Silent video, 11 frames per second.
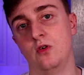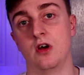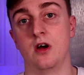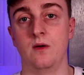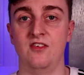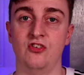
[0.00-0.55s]
do
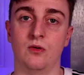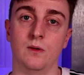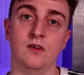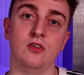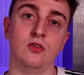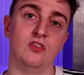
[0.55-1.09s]
now is show you how
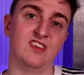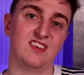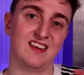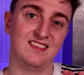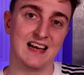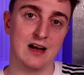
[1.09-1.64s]
you can use this
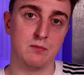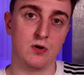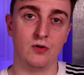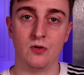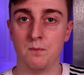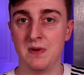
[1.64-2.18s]
exact
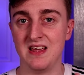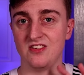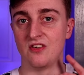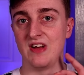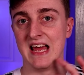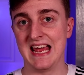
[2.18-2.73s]
model based
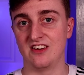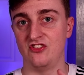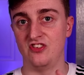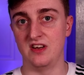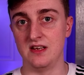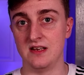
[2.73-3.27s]
off
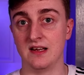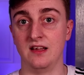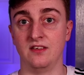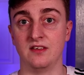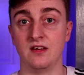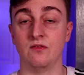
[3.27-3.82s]
XG
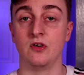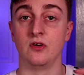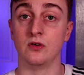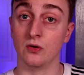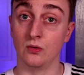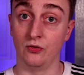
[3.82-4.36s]
instead of
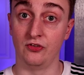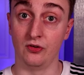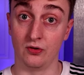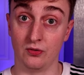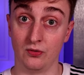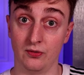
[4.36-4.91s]
goals
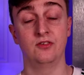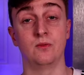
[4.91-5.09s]
scored.